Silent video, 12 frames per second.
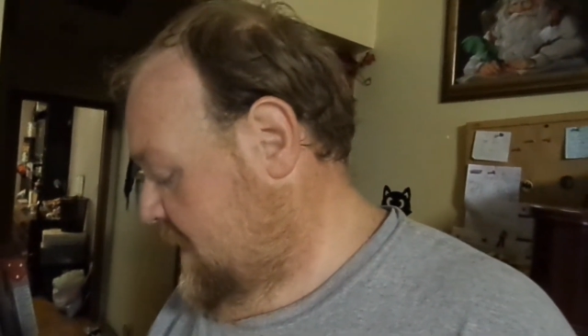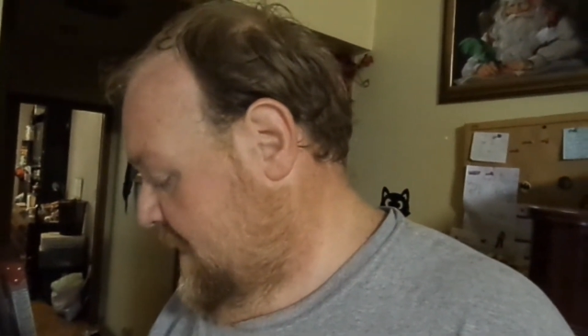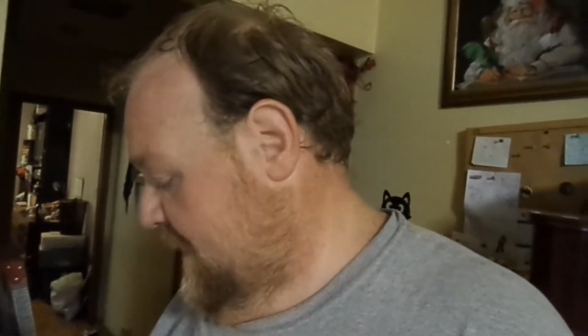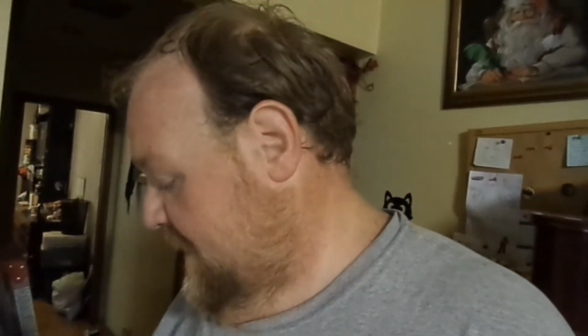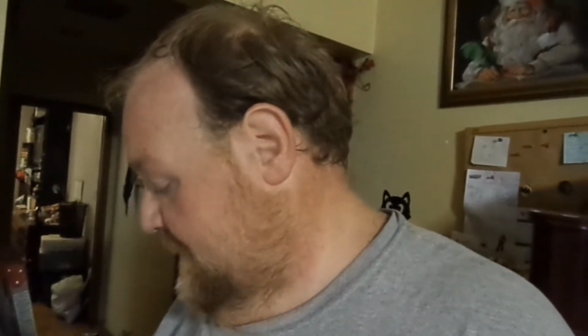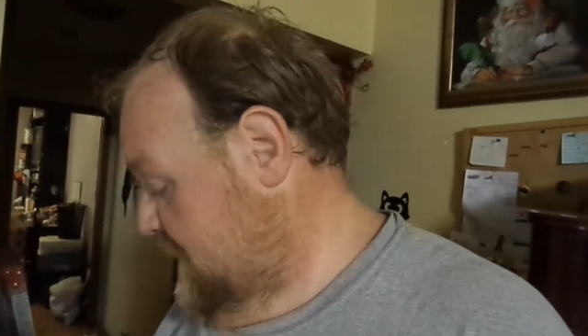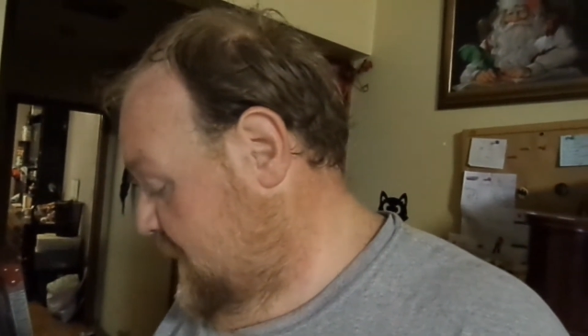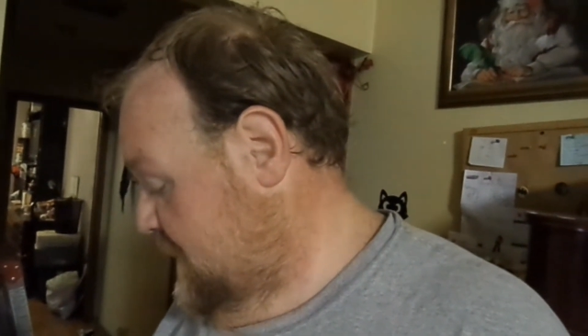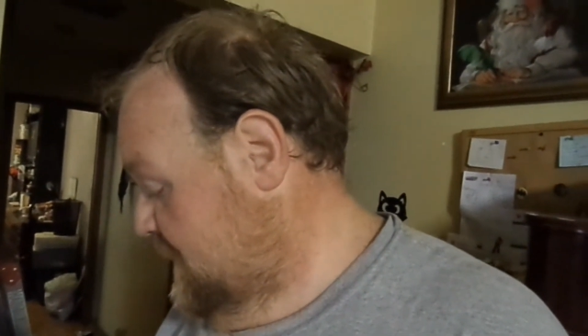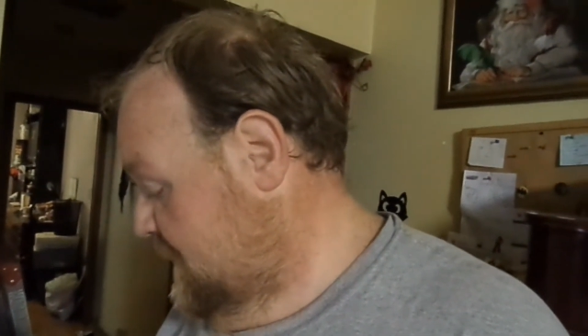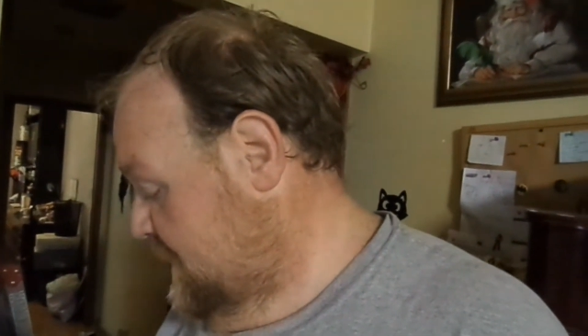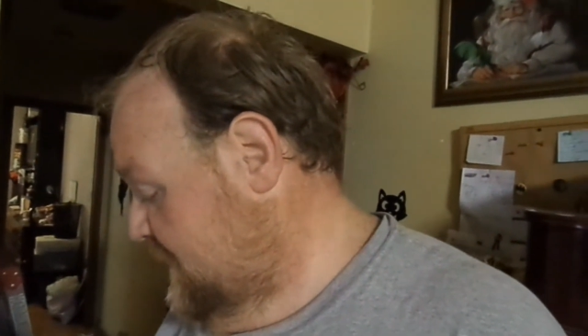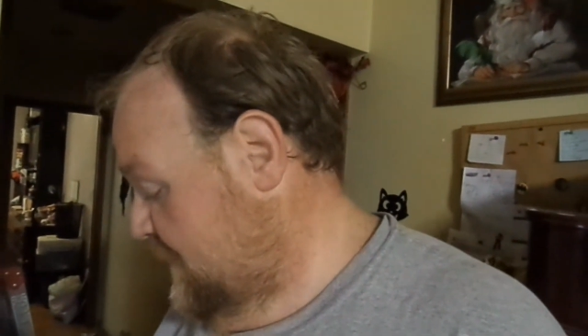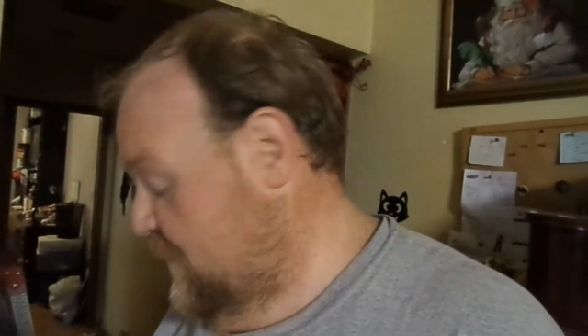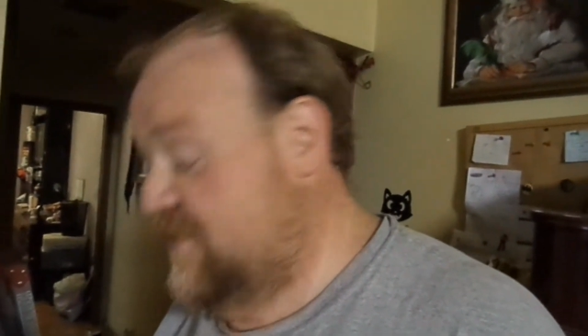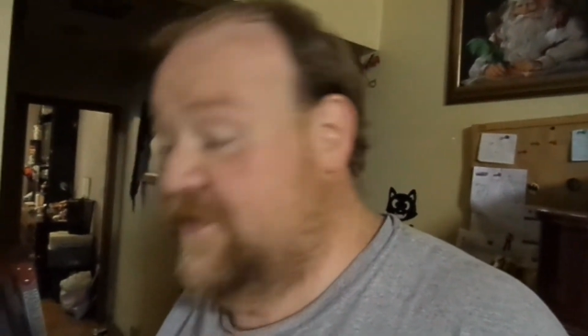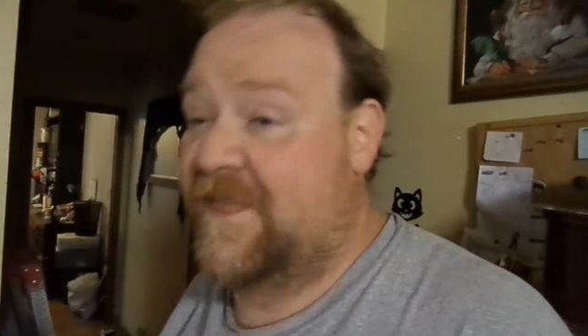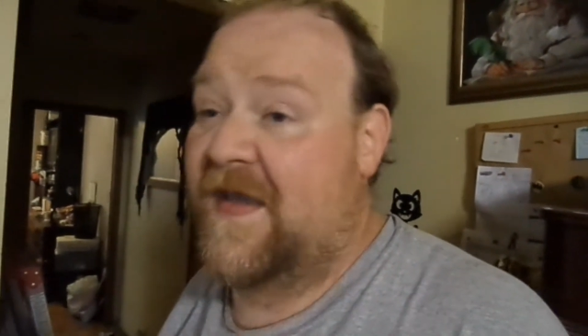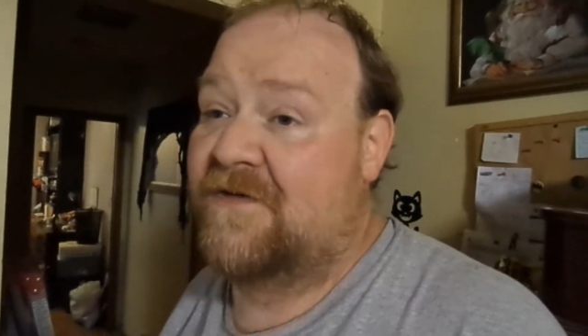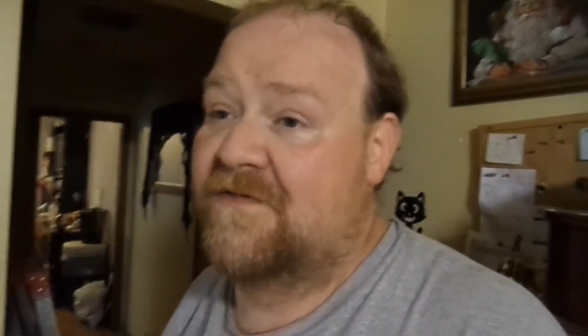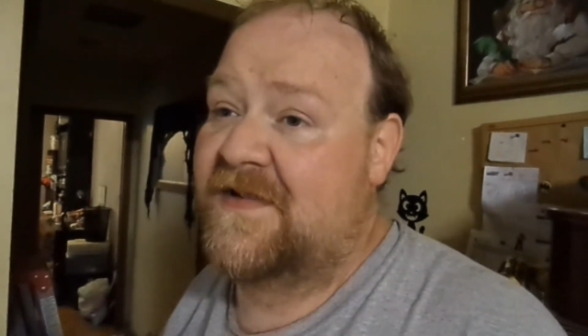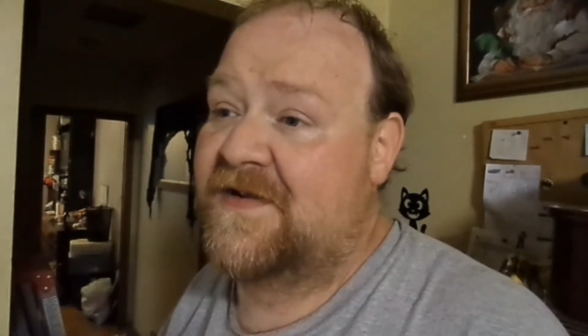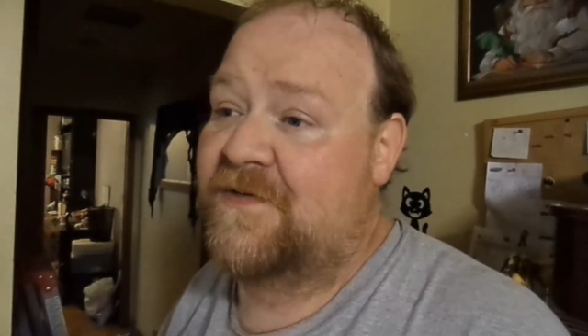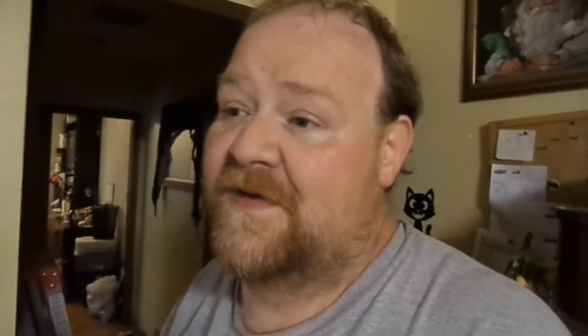um, so I'm gonna do that
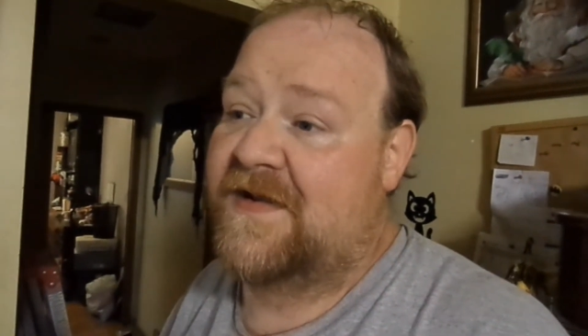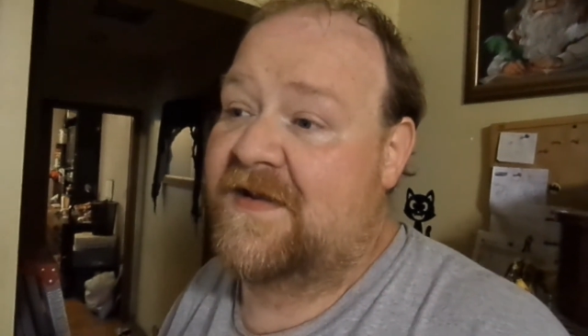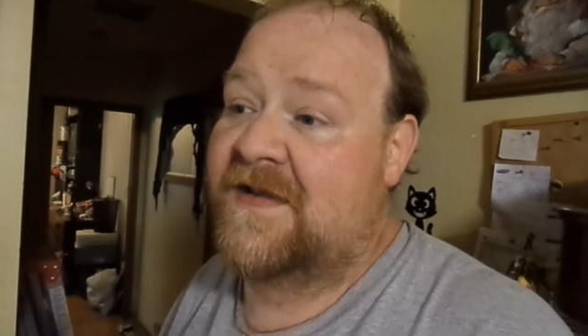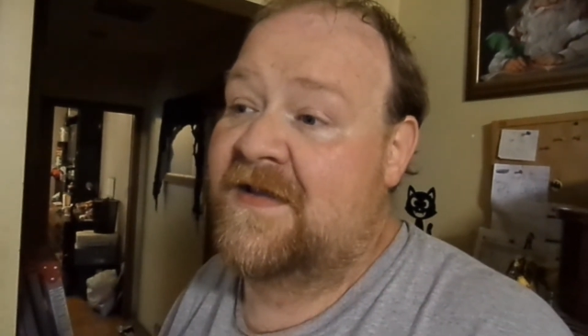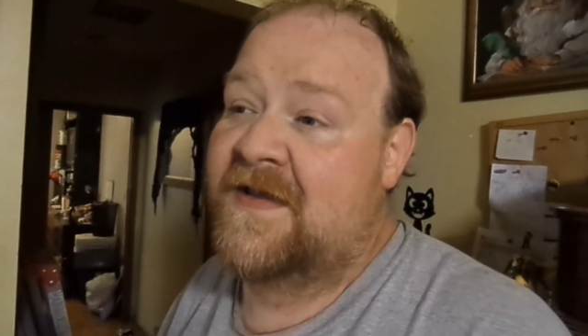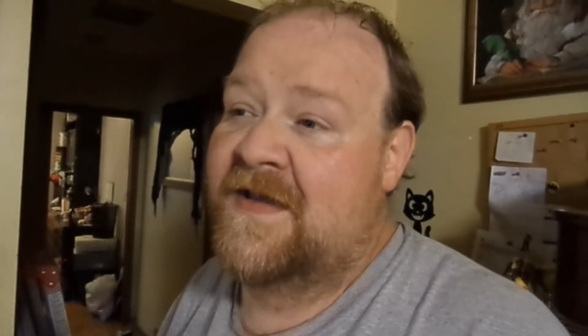really quick.